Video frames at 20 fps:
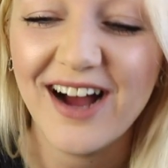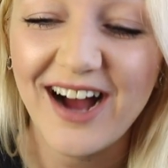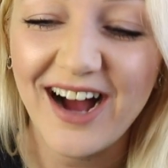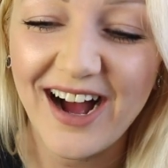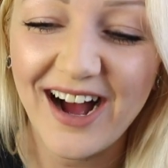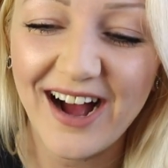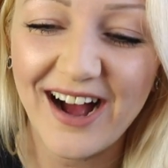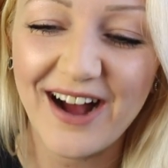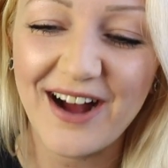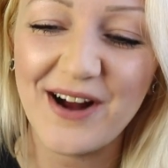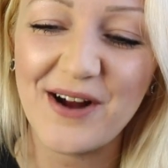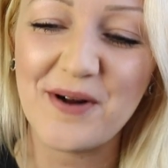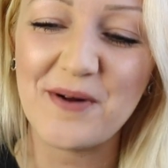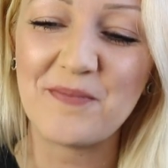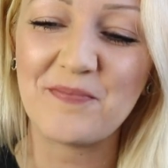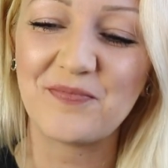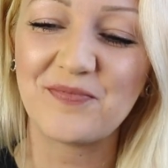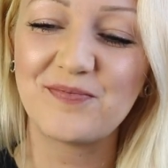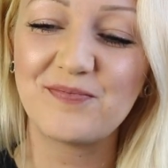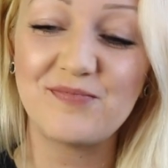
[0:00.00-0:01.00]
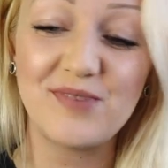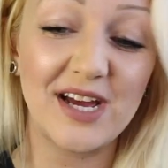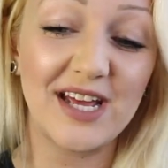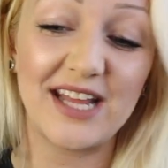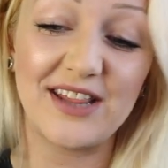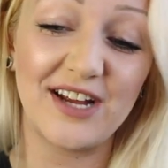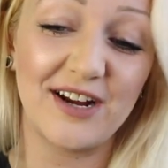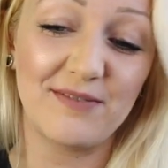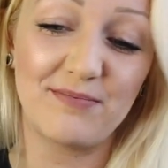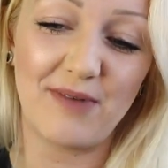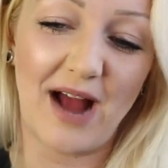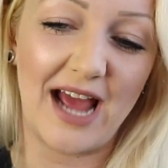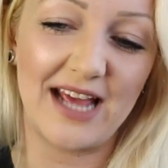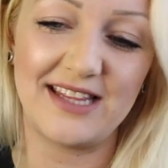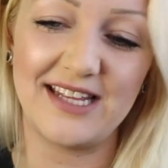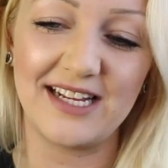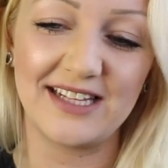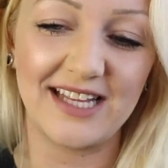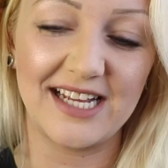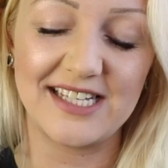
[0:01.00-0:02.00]
Um, but they're, I
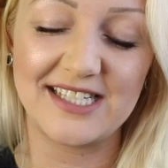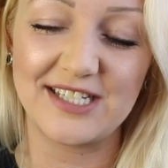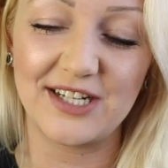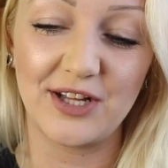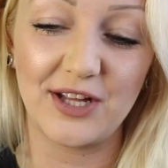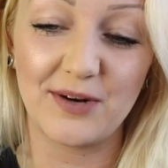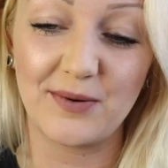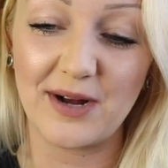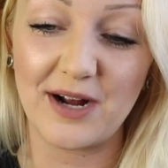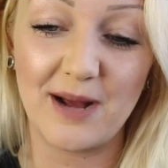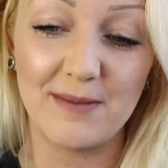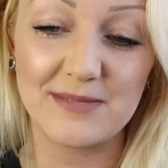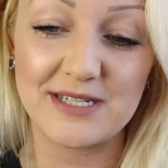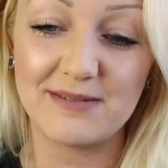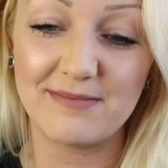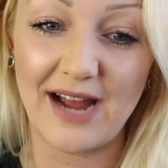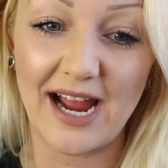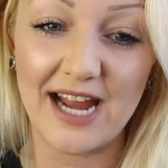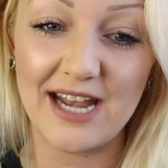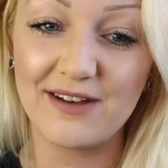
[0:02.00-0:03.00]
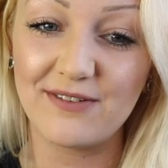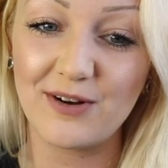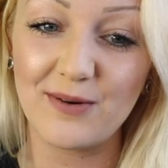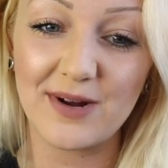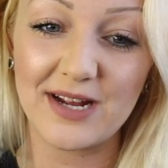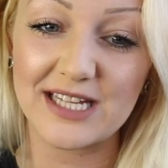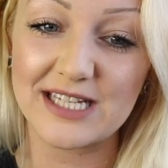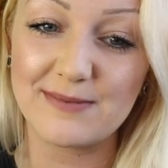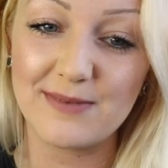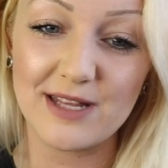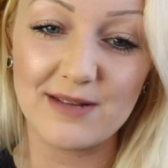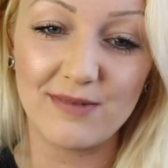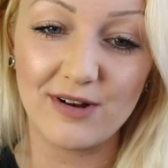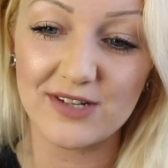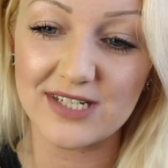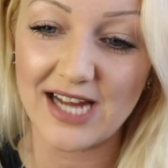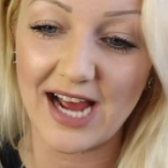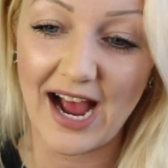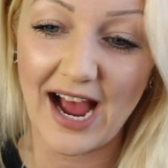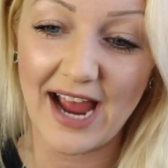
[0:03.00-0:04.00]
think they still are what comes to mind for what gets me the
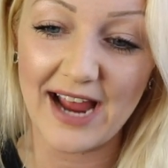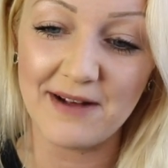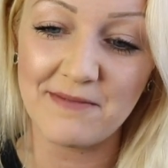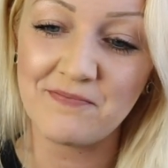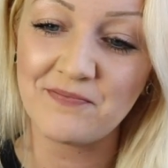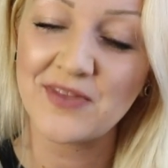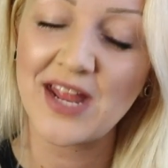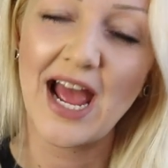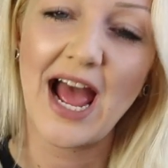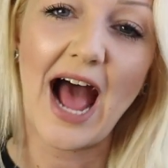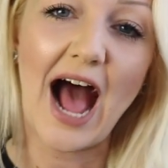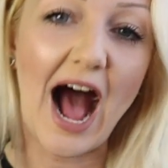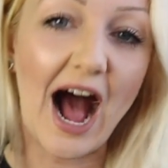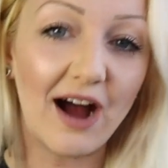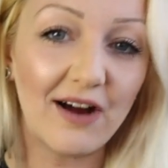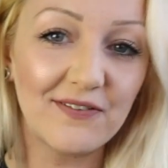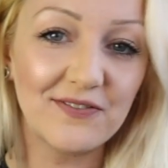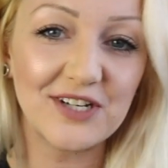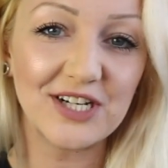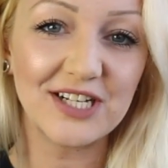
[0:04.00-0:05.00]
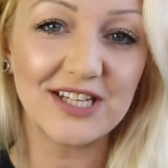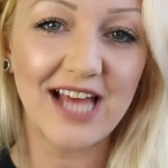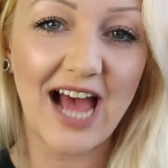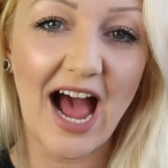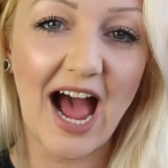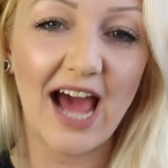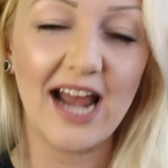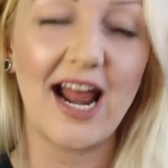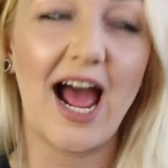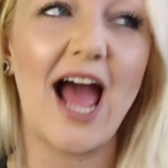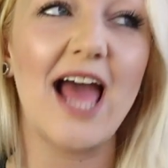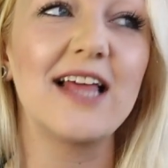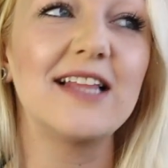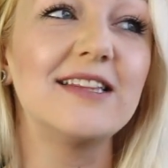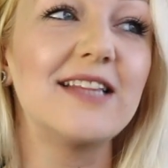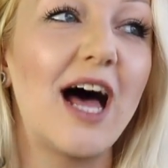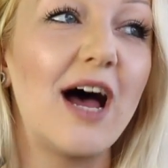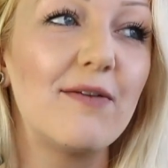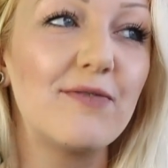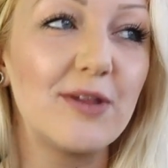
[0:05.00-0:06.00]
most high. After that, I
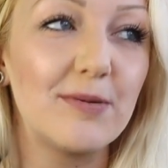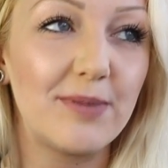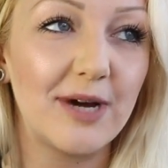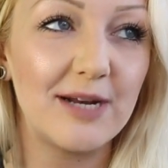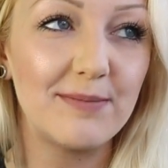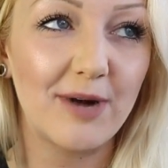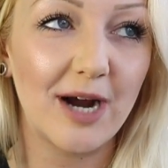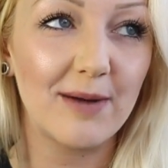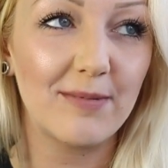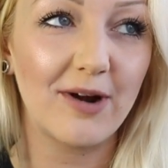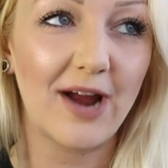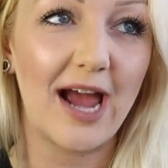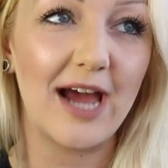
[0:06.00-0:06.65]
love the Bud Barber